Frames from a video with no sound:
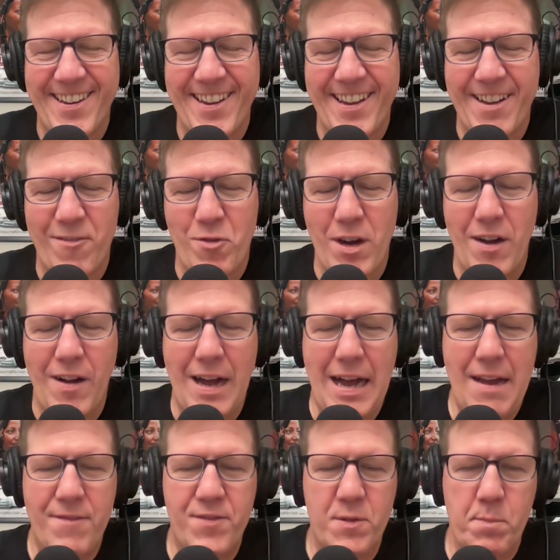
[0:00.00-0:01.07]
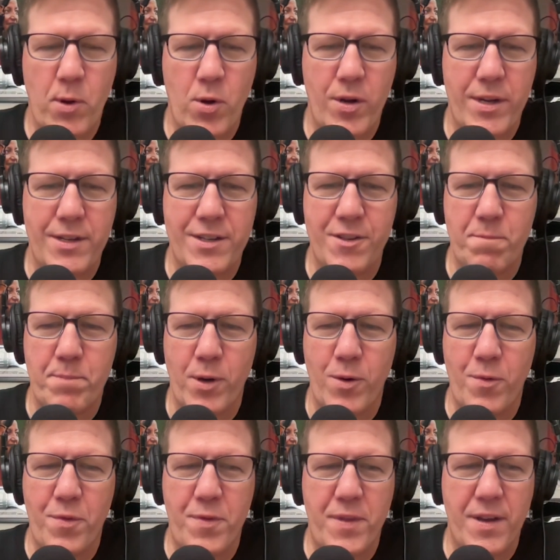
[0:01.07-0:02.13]
Well, I've spoken to
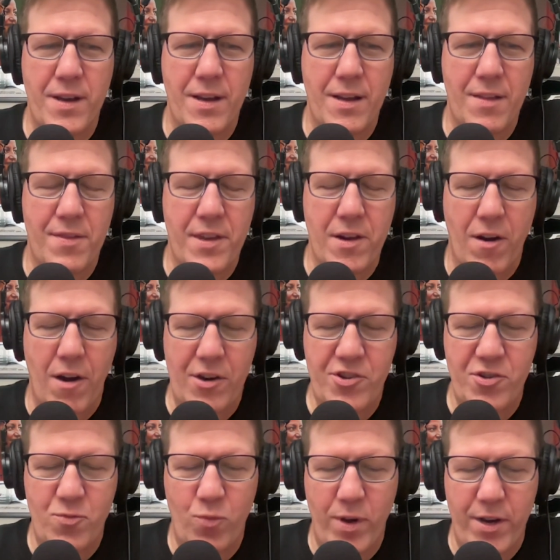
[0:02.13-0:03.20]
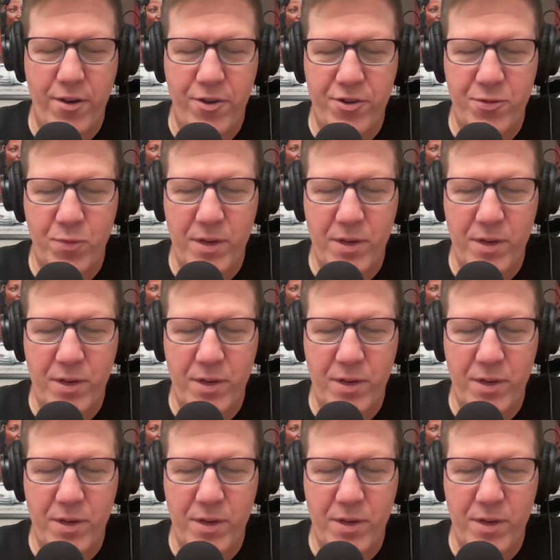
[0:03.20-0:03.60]
both the auction winners.